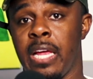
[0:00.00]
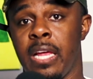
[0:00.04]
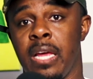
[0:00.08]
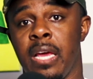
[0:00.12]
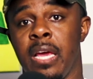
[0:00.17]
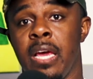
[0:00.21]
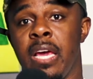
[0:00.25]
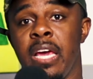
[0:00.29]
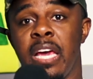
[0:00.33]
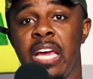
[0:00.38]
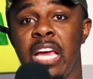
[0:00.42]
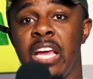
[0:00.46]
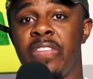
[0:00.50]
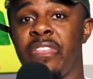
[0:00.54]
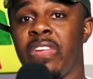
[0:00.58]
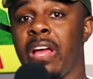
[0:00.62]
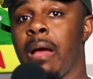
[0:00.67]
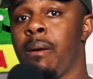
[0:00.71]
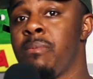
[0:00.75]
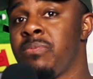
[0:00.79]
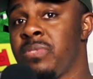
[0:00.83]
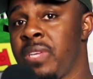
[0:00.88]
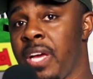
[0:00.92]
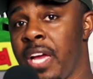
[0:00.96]
that anything
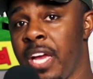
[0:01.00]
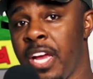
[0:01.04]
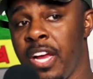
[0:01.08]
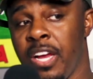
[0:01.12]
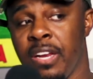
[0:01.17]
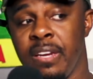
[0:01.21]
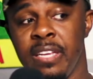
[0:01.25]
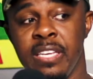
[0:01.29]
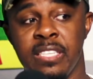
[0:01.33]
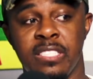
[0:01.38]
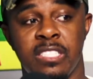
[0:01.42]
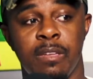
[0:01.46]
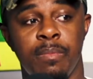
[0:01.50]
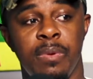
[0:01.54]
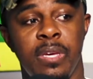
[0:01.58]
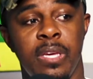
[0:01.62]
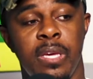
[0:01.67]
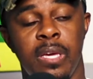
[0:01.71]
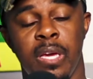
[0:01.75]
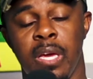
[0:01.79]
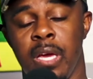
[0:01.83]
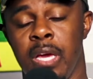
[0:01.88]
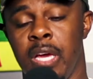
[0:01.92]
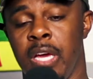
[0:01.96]
I'm saying here needs to
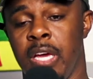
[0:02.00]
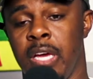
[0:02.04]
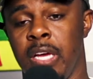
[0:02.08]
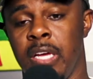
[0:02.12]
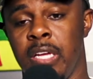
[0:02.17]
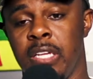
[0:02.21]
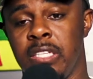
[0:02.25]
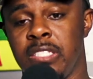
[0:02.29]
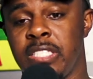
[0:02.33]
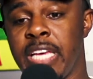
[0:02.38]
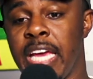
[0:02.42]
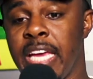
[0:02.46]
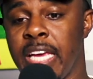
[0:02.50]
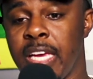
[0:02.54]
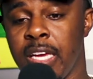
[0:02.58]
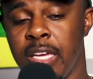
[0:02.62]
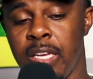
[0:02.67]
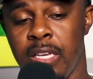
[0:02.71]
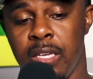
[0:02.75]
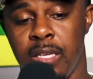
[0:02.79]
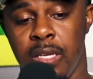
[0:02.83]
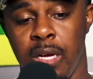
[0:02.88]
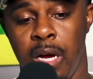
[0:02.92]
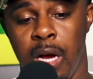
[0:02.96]
be
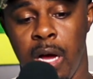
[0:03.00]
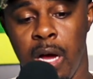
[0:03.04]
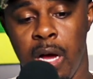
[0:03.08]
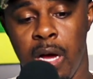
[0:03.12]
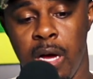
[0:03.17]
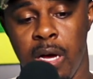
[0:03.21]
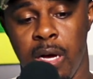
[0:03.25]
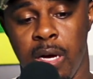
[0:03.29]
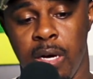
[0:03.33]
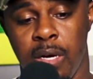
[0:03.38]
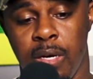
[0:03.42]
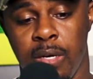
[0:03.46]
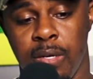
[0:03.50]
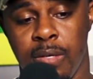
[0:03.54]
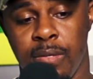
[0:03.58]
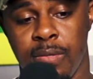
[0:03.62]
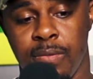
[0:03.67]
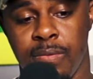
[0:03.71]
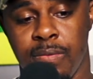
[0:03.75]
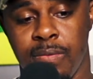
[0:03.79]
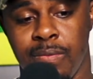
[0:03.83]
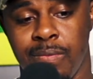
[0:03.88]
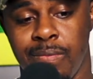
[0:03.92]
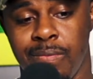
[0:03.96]
taken uh,
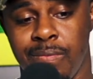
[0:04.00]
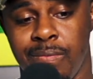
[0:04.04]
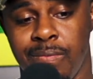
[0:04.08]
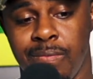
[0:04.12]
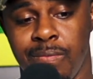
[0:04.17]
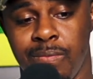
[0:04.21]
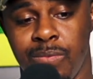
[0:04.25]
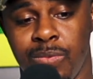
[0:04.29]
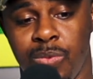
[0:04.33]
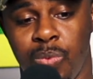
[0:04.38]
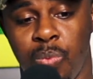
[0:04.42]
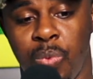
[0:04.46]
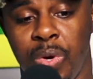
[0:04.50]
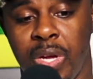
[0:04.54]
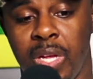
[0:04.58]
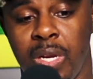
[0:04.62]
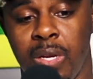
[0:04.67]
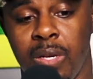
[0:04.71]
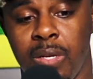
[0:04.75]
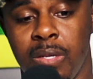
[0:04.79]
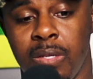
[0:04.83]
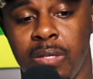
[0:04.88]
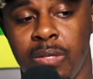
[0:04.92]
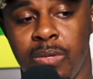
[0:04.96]
with,
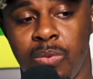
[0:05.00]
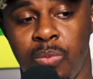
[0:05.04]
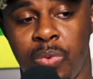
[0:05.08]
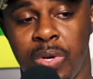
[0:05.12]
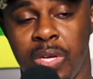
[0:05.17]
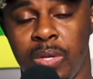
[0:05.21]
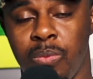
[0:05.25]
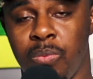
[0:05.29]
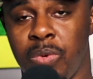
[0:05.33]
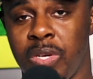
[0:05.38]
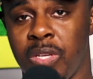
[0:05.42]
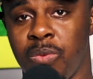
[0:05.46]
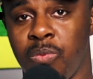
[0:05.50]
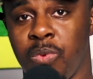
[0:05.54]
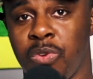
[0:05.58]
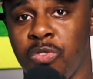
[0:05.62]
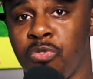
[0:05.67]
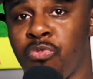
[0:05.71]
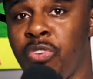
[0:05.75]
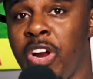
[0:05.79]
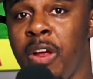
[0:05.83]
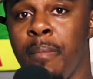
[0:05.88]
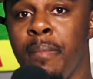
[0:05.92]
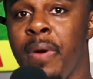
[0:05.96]
with with
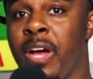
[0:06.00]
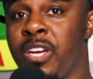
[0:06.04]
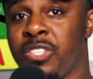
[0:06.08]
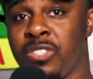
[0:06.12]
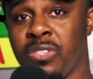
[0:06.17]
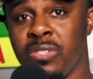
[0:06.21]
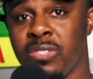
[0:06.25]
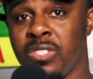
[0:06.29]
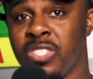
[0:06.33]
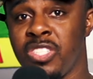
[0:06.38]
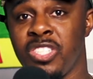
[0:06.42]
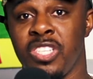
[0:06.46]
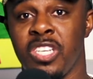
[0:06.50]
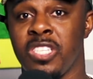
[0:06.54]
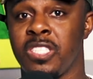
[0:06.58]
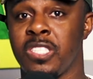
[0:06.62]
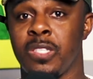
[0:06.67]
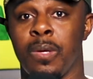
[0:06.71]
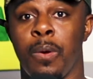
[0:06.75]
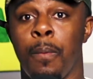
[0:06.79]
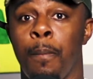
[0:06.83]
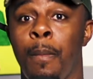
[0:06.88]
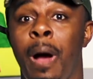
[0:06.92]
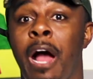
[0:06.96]
with great measures. It's
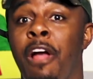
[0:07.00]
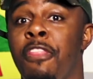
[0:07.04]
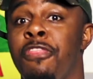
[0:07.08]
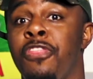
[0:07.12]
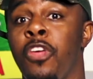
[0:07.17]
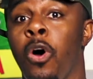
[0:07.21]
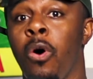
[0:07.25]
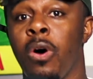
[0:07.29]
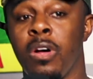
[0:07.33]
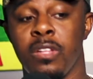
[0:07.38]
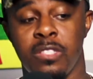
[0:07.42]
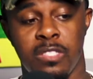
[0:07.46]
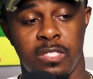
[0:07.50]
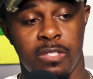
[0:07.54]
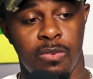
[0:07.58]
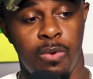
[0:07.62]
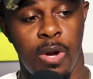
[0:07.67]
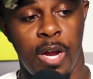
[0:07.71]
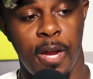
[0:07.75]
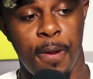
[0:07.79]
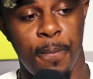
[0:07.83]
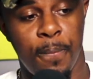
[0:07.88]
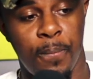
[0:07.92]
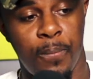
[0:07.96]
just my thoughts,
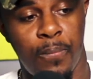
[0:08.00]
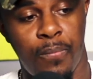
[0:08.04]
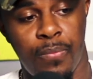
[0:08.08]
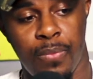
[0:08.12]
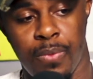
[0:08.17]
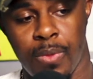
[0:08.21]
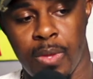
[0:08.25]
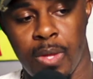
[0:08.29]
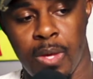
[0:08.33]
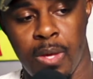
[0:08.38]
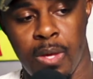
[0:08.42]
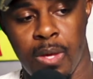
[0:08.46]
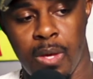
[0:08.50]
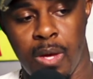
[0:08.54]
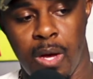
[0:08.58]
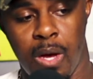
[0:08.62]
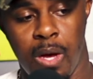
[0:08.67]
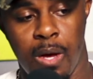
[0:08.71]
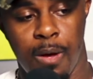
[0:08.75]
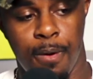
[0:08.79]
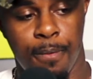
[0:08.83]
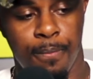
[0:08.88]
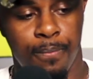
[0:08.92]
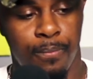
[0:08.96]
right?
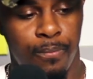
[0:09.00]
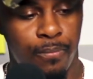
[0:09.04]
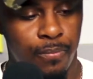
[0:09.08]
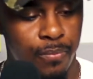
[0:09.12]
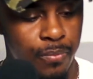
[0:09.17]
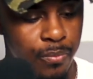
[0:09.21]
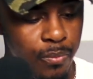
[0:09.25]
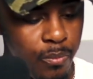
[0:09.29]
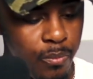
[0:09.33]
Um,